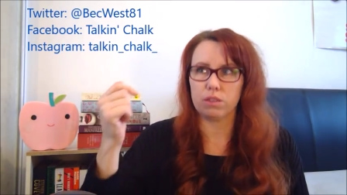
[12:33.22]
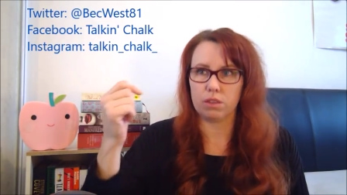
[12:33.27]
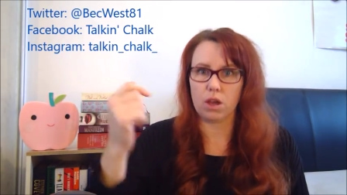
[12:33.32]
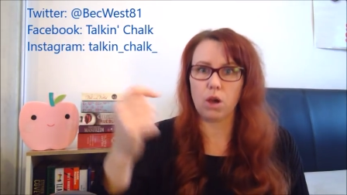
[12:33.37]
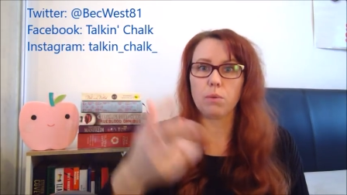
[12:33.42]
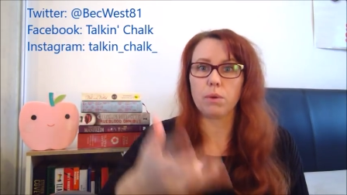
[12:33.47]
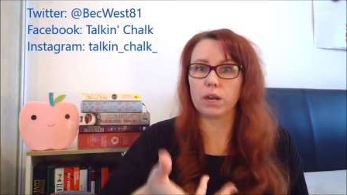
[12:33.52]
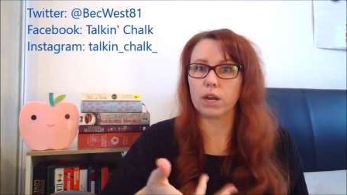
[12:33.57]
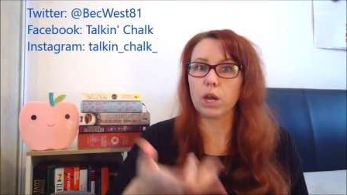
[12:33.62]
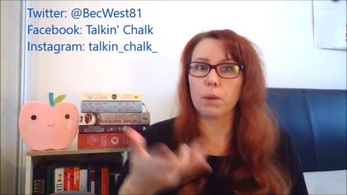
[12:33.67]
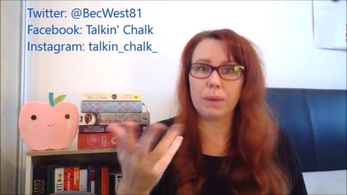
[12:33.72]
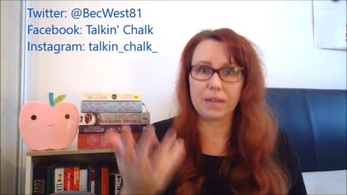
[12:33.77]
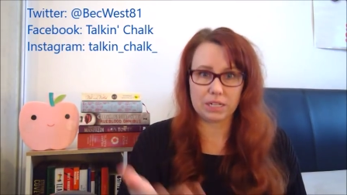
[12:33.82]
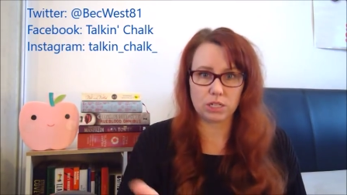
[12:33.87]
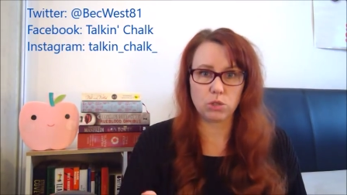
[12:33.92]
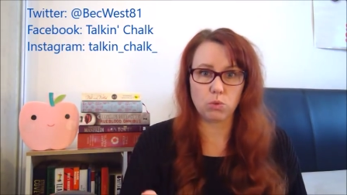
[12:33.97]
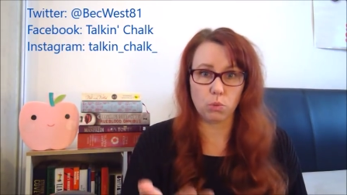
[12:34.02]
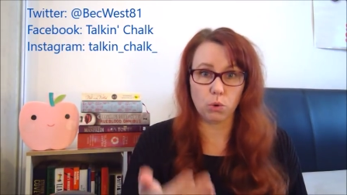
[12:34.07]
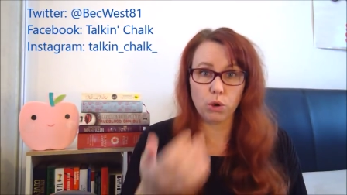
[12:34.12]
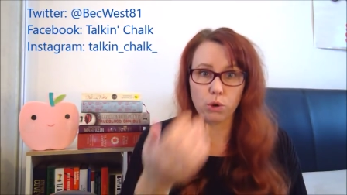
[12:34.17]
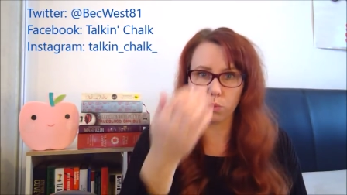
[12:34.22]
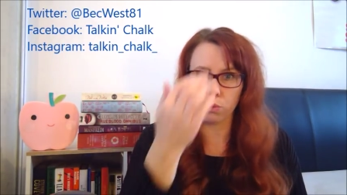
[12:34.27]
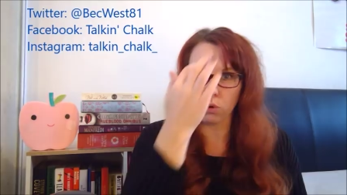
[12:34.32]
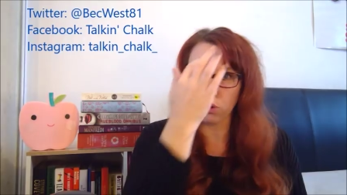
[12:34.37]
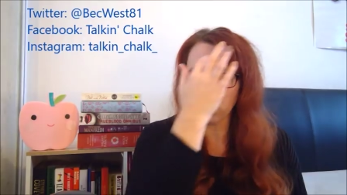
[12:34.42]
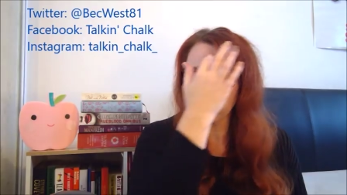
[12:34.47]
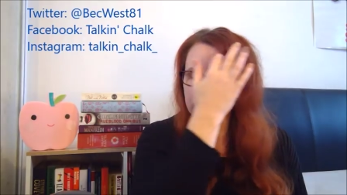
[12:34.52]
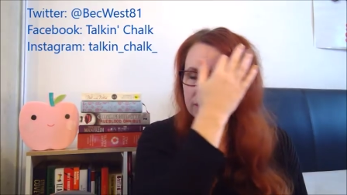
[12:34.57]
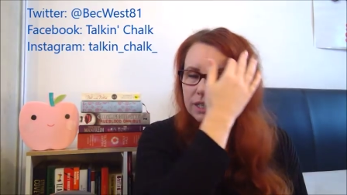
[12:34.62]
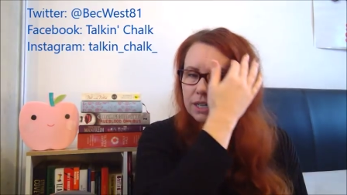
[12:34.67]
I'm going to go back to the word
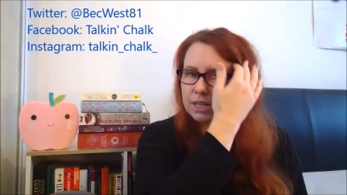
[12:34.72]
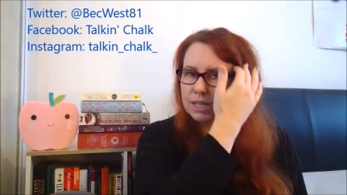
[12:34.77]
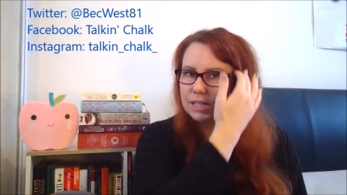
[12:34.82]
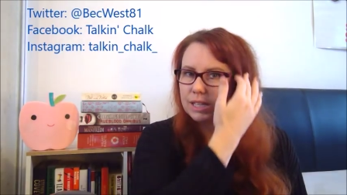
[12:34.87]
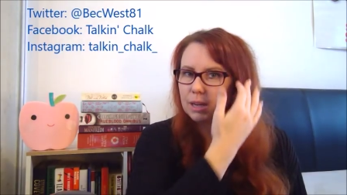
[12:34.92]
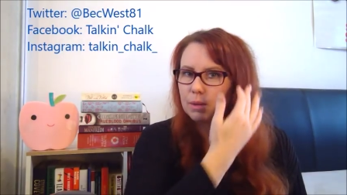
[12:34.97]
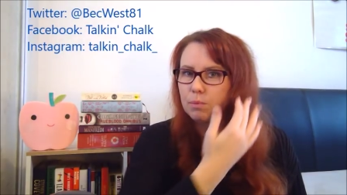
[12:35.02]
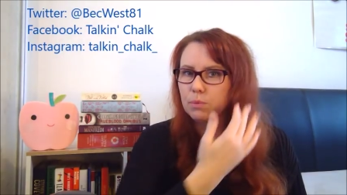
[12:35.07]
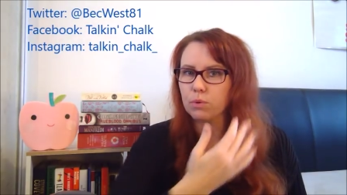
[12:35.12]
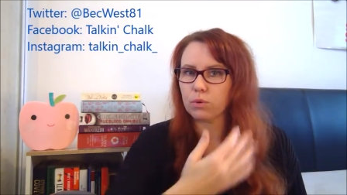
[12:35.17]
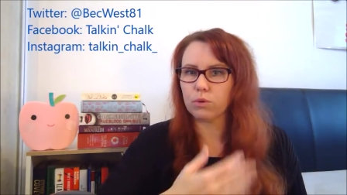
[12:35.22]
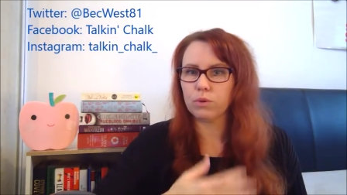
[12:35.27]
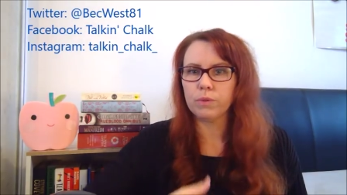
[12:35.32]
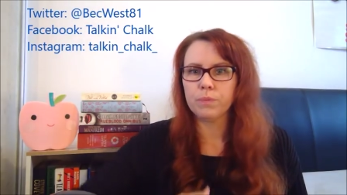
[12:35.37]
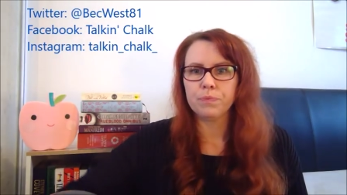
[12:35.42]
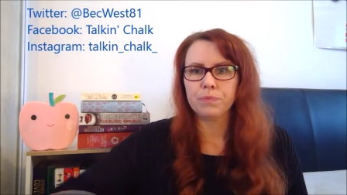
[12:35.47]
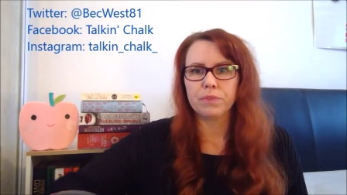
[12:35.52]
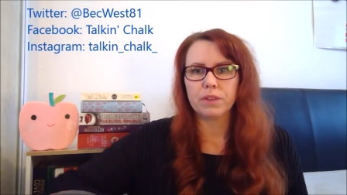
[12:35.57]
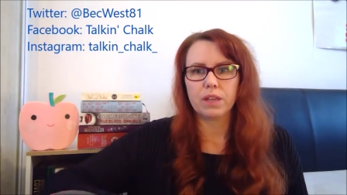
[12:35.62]
wall as an example.